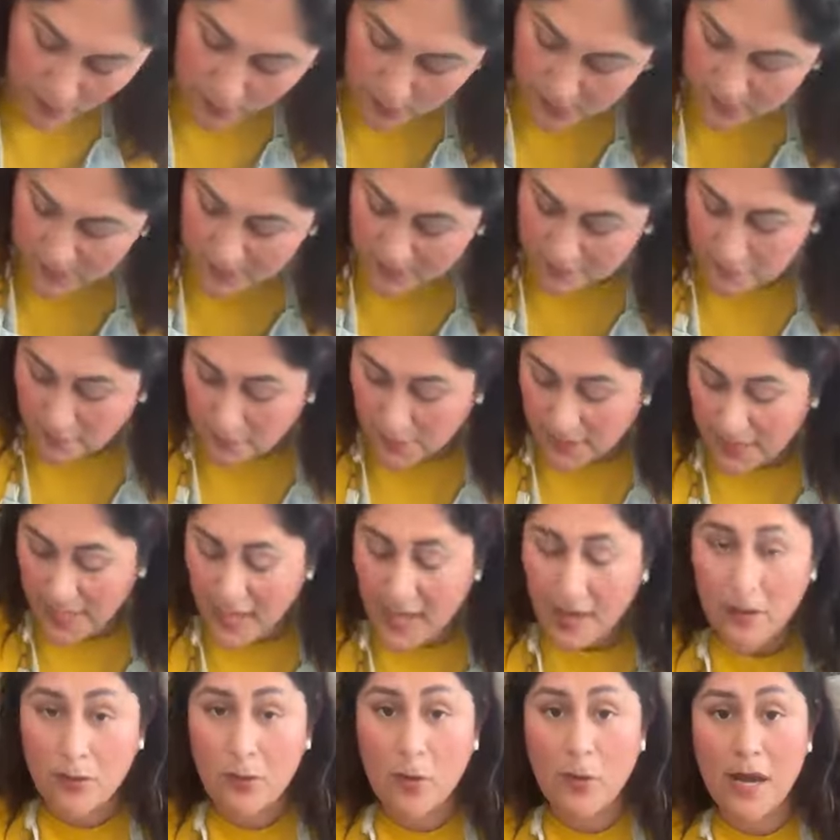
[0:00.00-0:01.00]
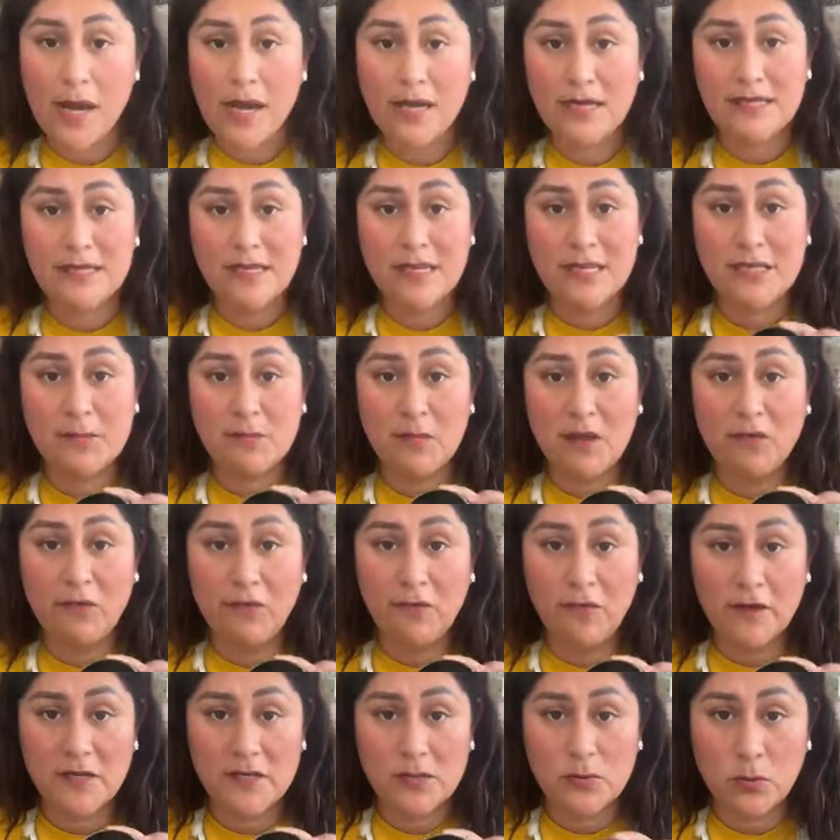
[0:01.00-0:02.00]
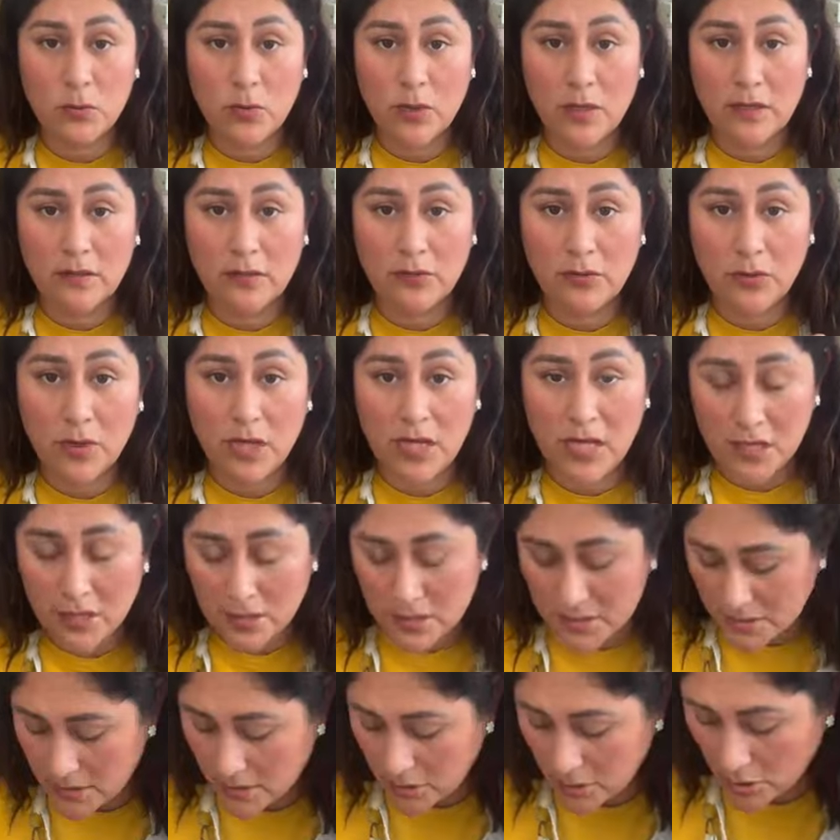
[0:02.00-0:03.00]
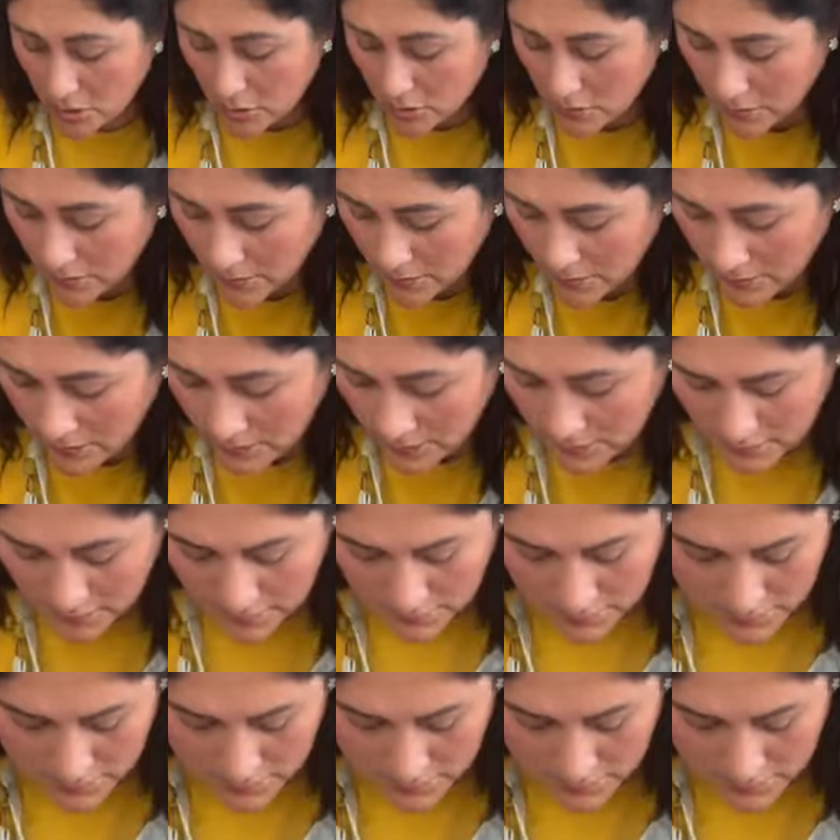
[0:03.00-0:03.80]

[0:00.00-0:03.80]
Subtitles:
my black wax is my first one 3 years ago.